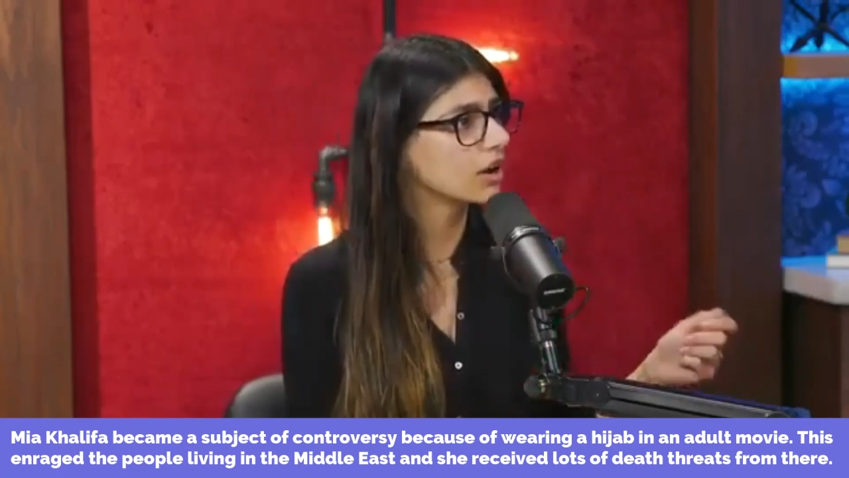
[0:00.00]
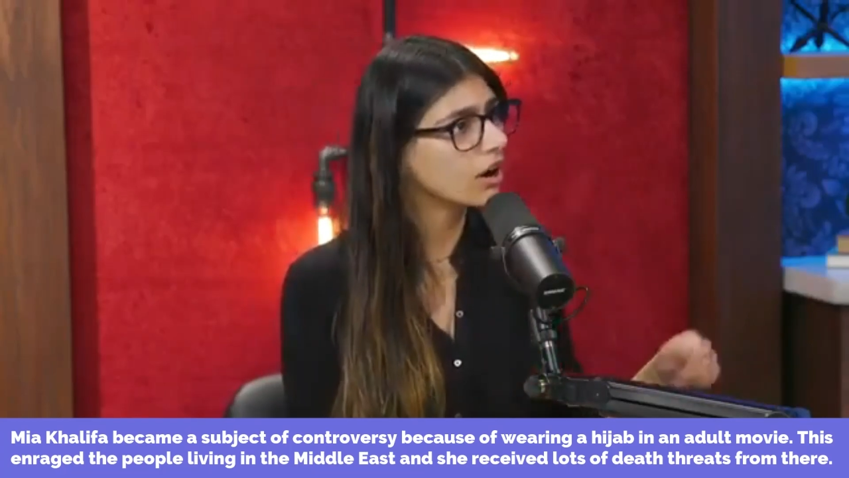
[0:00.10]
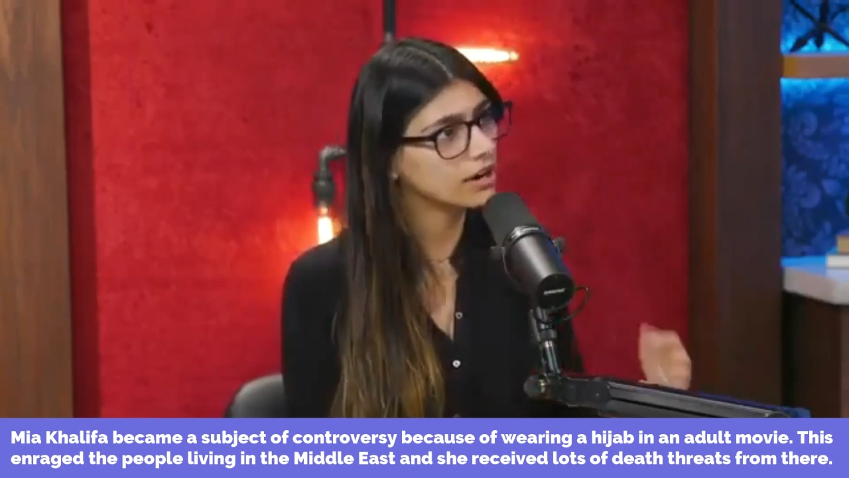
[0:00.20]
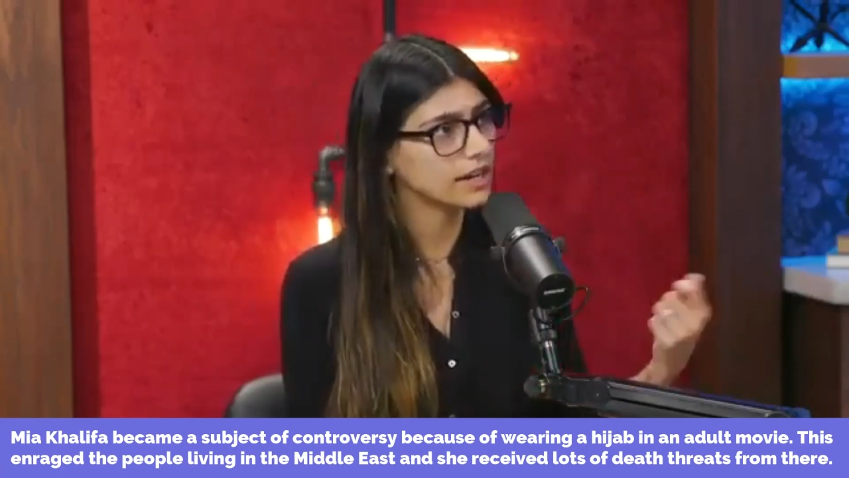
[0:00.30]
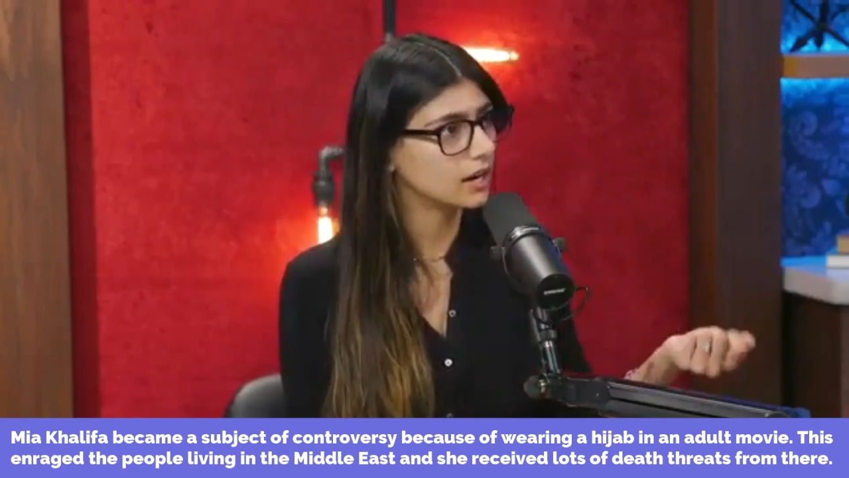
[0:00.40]

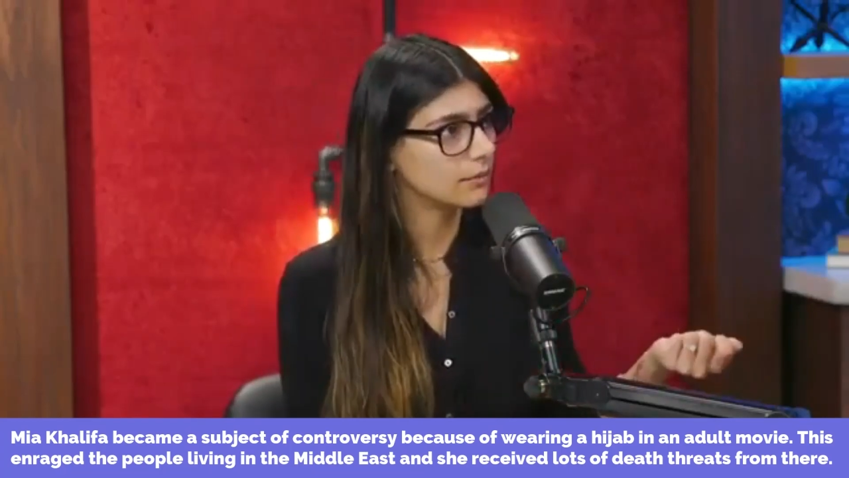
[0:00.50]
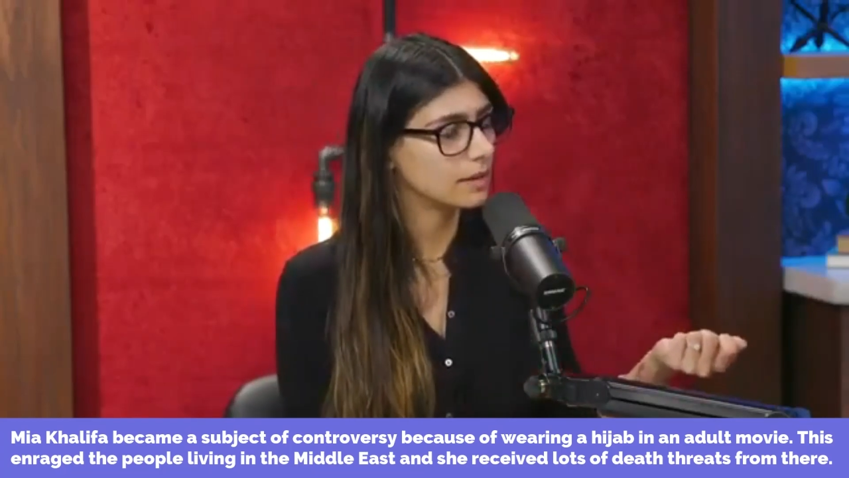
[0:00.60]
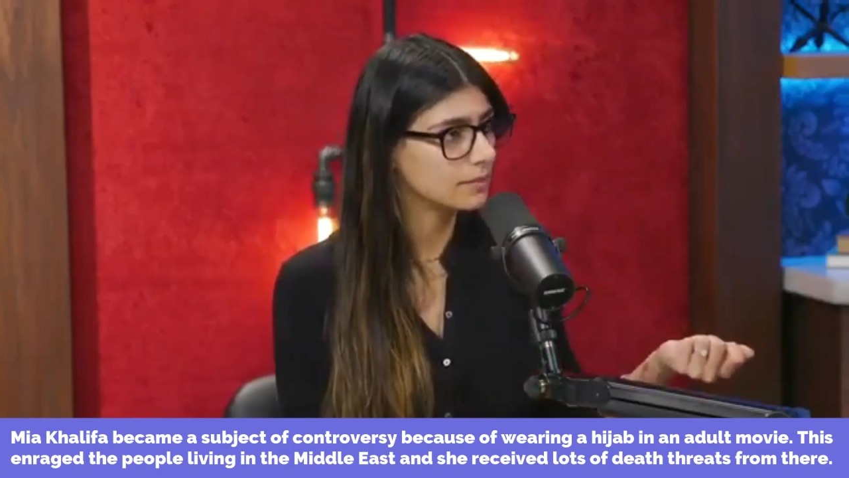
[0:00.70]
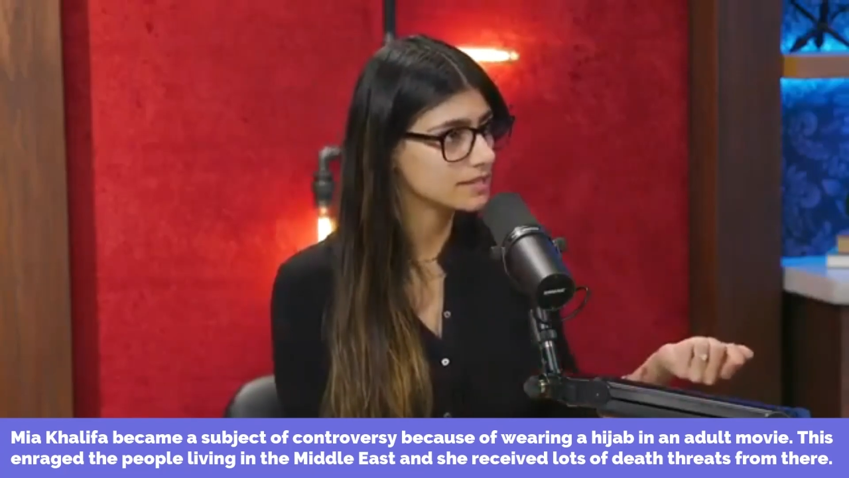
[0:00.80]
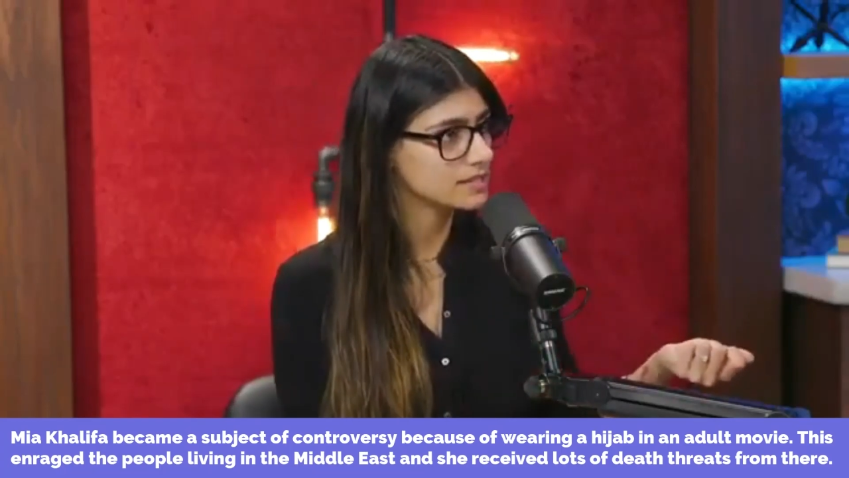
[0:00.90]
movie.
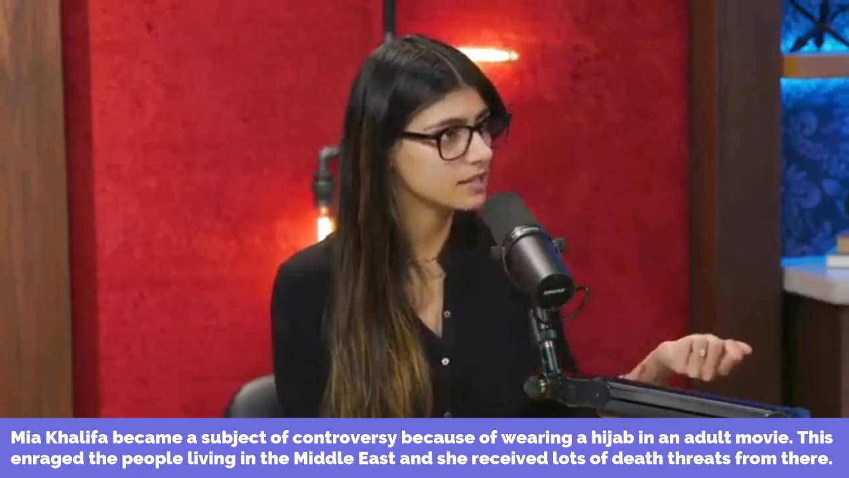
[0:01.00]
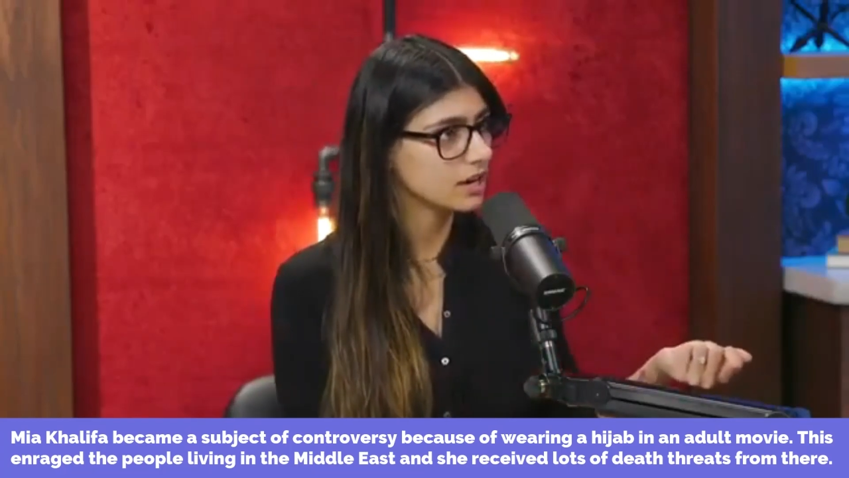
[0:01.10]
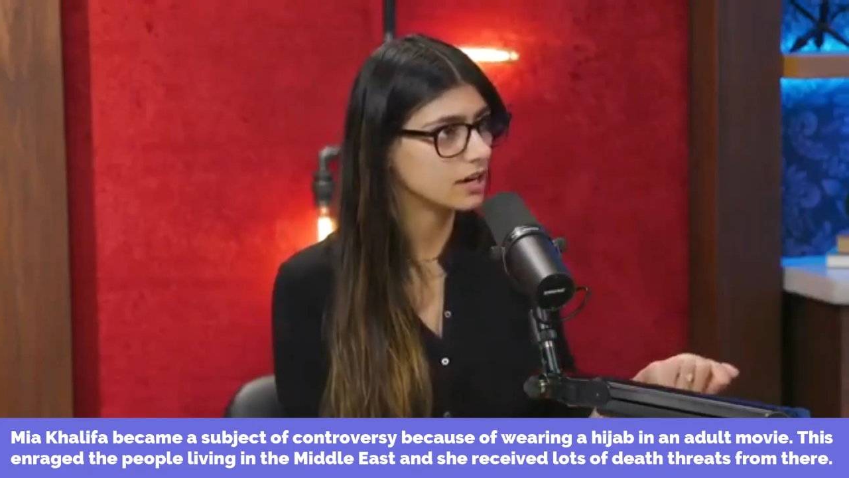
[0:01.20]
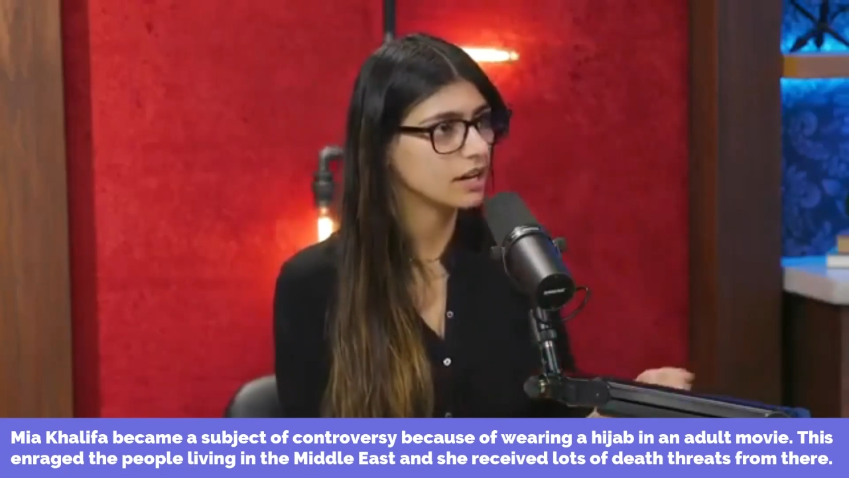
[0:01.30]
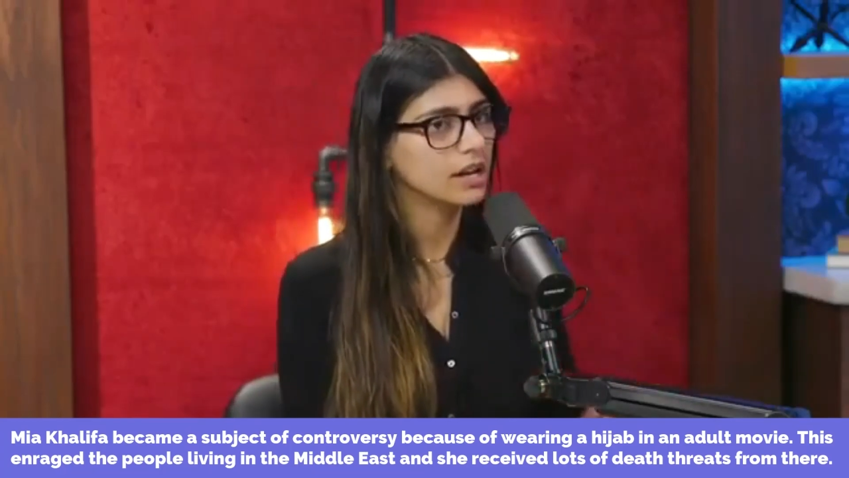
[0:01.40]

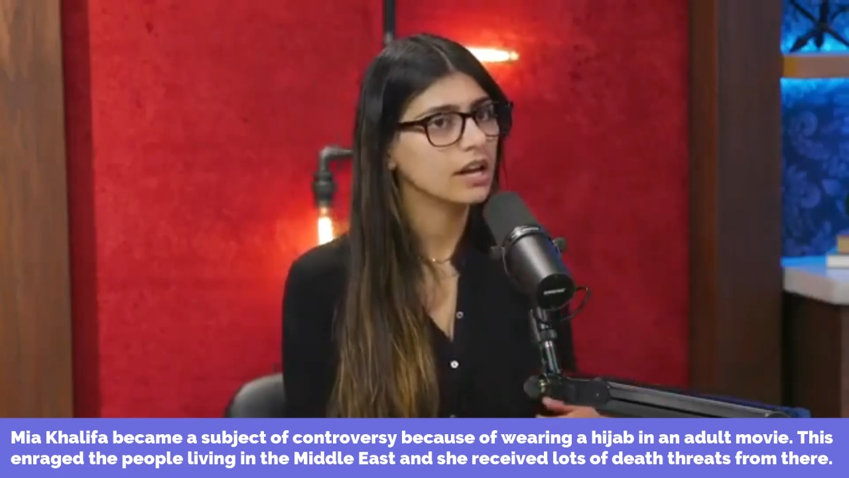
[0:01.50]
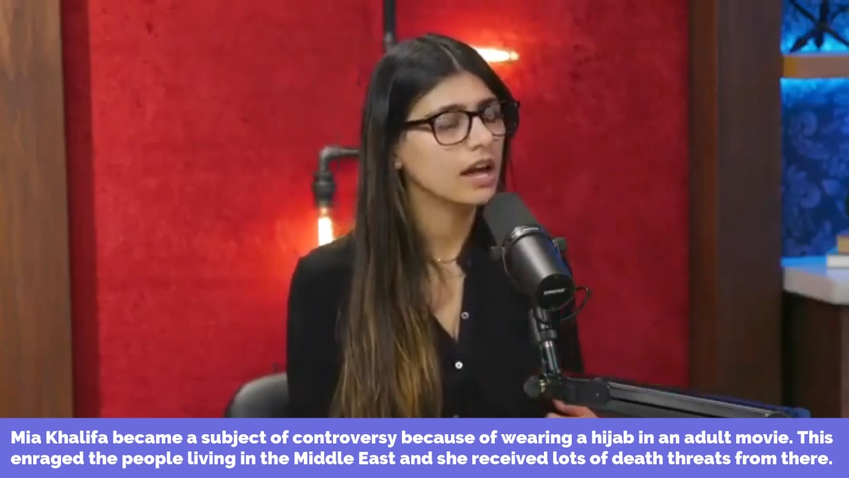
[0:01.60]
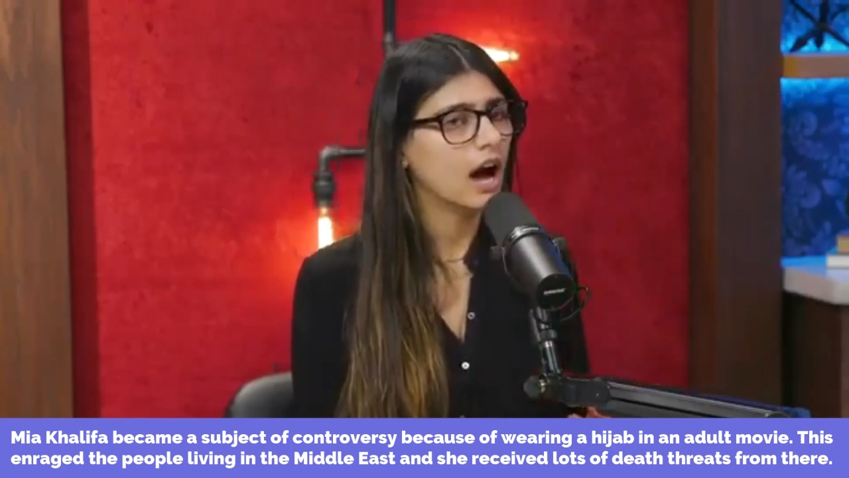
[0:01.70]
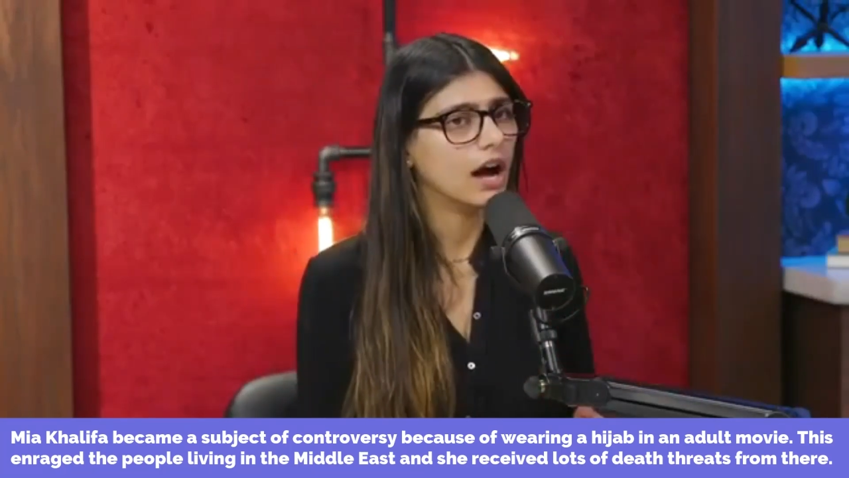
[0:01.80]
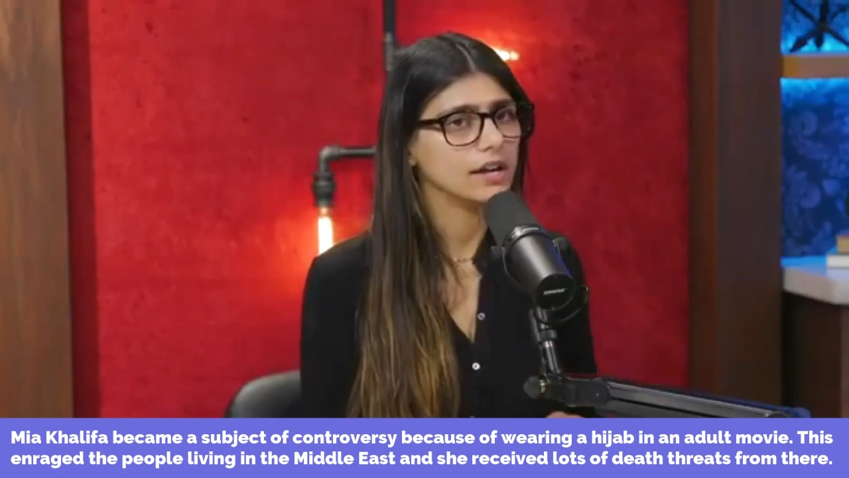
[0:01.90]
This
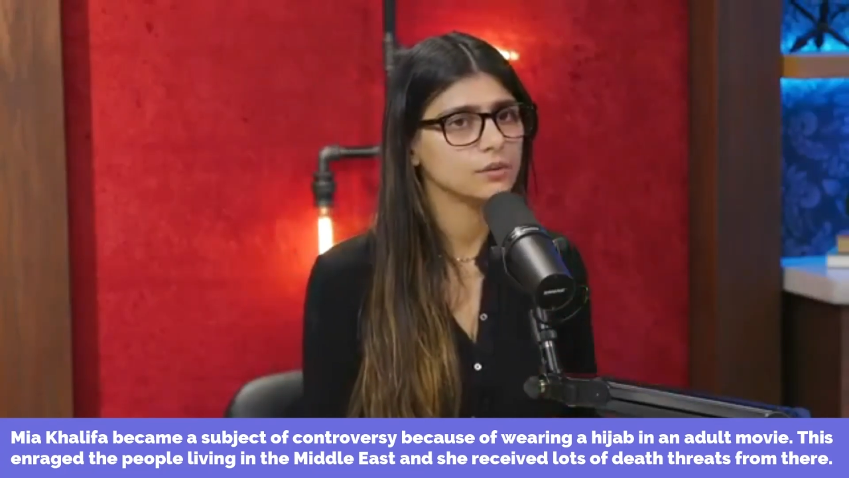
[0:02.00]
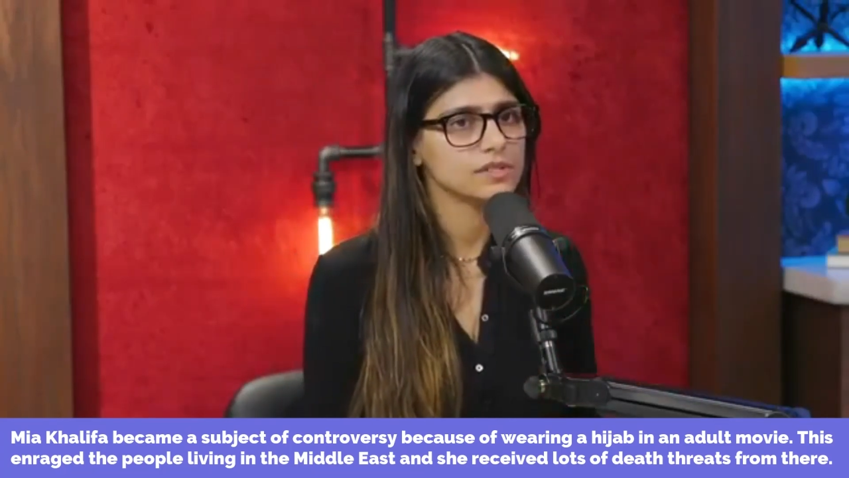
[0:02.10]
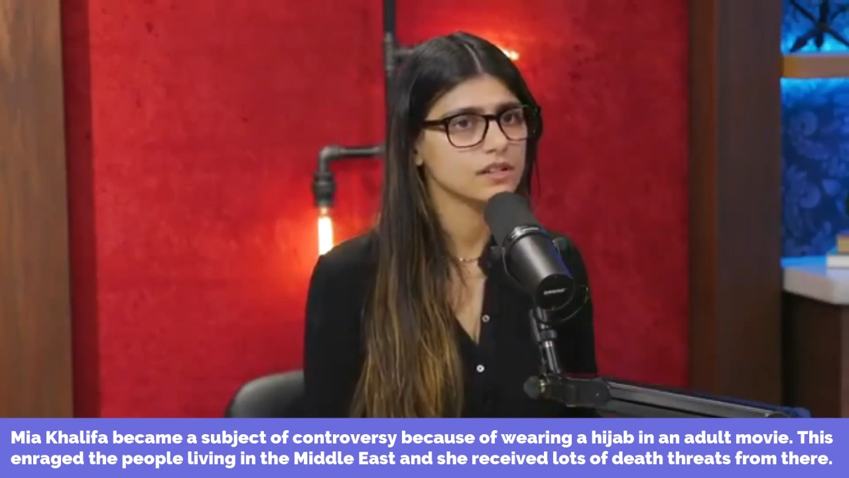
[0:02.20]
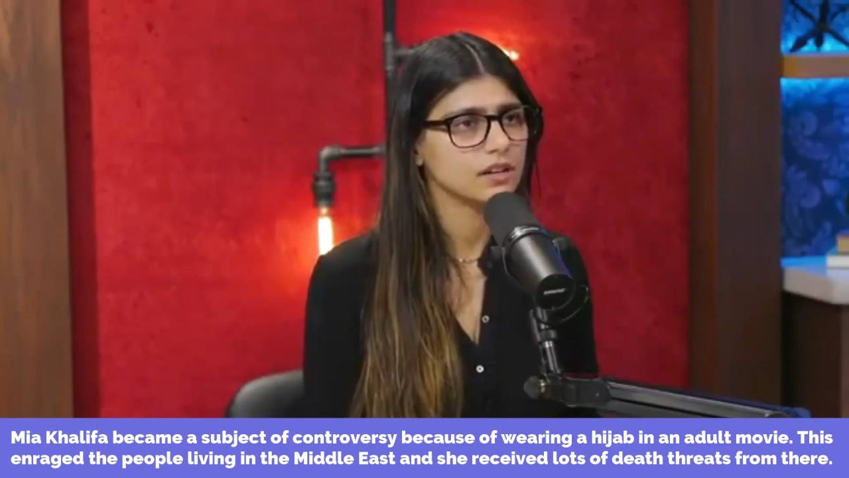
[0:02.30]
enraged the